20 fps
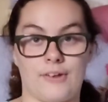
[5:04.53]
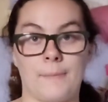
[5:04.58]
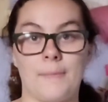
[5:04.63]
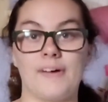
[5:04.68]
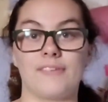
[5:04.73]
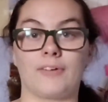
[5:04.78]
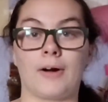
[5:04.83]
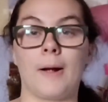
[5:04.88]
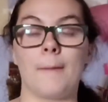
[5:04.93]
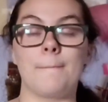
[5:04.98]

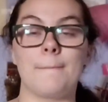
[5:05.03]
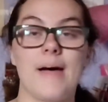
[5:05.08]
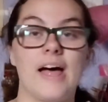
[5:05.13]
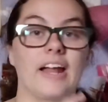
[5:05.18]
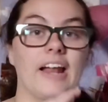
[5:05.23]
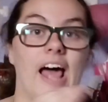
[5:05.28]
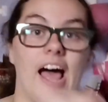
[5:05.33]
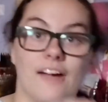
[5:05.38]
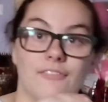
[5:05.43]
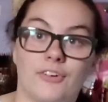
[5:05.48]
ever, an
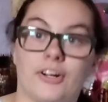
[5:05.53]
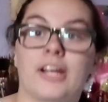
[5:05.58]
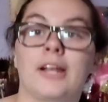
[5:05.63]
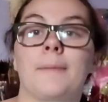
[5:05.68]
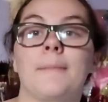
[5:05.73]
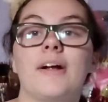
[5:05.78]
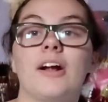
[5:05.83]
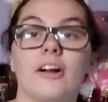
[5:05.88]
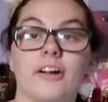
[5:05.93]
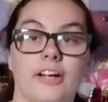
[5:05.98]
African
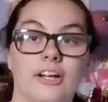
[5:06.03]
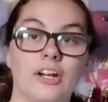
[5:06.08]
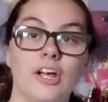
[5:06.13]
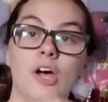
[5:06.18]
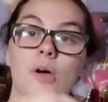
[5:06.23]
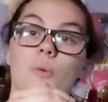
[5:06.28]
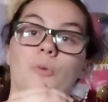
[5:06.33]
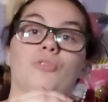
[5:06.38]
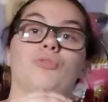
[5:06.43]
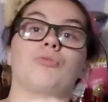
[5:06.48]
American
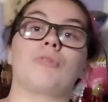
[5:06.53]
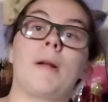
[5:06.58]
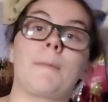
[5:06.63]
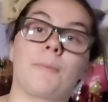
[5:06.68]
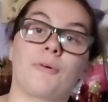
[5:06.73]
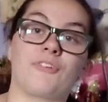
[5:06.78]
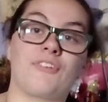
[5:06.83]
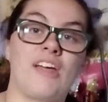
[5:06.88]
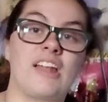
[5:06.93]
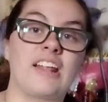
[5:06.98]
was
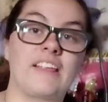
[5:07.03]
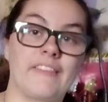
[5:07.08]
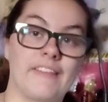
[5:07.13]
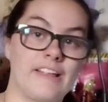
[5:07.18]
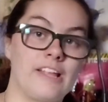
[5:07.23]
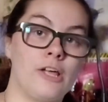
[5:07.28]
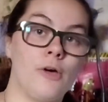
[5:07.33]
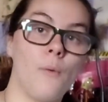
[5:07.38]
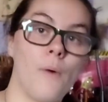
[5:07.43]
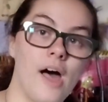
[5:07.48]
representing the
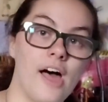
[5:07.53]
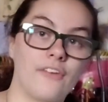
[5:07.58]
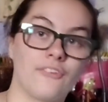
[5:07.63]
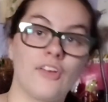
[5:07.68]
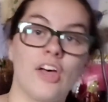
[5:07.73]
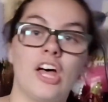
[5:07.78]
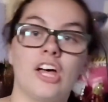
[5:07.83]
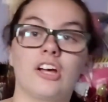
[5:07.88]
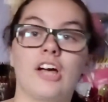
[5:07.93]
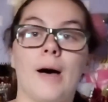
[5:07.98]
U.S.
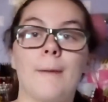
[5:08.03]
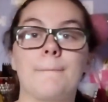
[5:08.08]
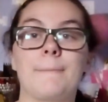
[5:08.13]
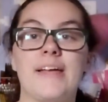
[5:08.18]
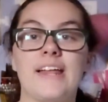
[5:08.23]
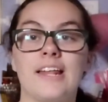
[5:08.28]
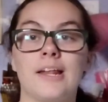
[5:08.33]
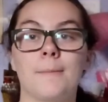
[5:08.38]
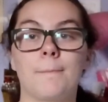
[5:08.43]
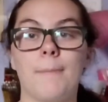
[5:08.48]
got
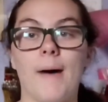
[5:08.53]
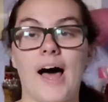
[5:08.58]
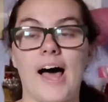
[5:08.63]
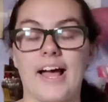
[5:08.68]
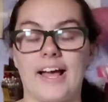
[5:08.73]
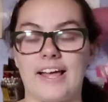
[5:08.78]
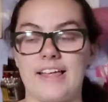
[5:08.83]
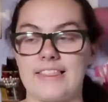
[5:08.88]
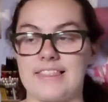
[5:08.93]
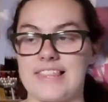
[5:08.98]
beaten
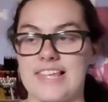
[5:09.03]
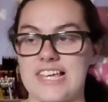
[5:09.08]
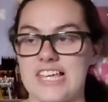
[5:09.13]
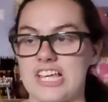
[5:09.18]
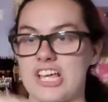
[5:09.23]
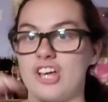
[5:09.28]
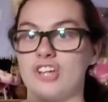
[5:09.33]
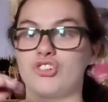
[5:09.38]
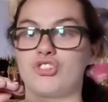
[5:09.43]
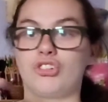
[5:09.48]
by
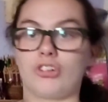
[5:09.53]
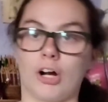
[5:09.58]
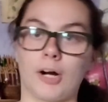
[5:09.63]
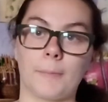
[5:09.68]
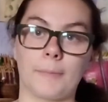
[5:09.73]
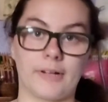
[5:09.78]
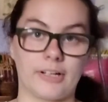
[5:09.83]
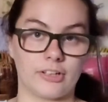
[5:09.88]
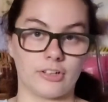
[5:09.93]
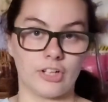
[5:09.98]
the
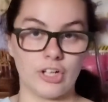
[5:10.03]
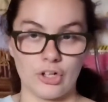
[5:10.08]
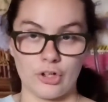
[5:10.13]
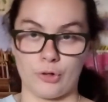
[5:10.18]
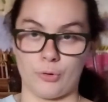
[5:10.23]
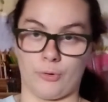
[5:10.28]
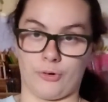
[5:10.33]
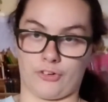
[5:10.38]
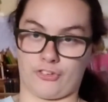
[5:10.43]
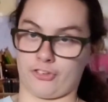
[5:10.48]
German
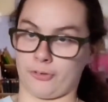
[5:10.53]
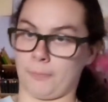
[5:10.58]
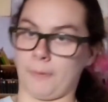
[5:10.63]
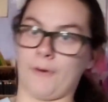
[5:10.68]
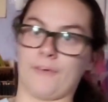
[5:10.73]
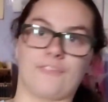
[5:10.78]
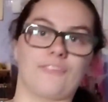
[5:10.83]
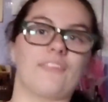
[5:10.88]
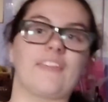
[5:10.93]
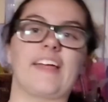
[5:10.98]
who was
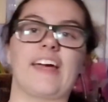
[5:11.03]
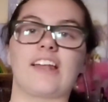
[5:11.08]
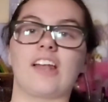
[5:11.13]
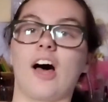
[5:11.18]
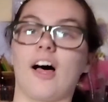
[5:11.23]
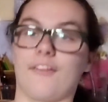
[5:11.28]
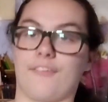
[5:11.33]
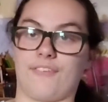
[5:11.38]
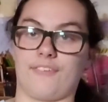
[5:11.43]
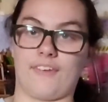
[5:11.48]
supposedly a
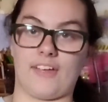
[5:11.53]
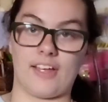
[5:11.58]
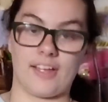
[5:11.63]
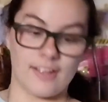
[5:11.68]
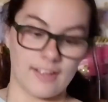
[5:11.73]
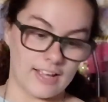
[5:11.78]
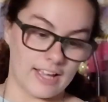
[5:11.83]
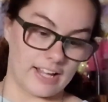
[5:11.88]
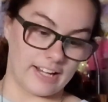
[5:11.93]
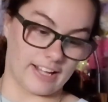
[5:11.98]
Nazi,
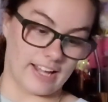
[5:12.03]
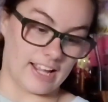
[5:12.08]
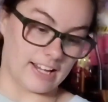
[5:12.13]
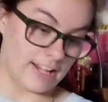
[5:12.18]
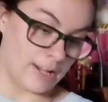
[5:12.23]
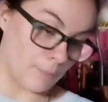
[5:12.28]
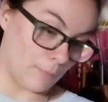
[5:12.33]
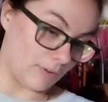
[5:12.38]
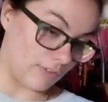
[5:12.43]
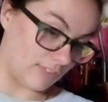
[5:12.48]
and again
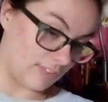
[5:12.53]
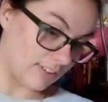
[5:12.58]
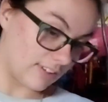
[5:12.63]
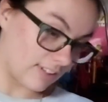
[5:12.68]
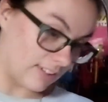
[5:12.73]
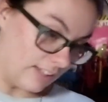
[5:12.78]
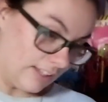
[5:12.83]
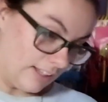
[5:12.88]
he wasn't.